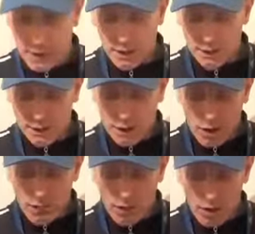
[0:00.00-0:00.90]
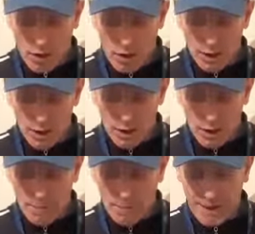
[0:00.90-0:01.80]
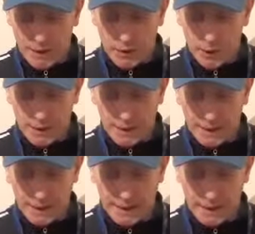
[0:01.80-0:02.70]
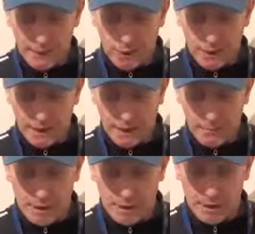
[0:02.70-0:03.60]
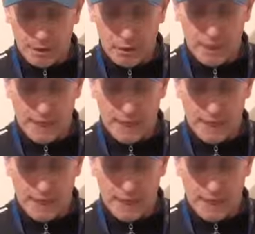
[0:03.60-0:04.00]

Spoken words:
Now, the common law makes no distinction between the commission or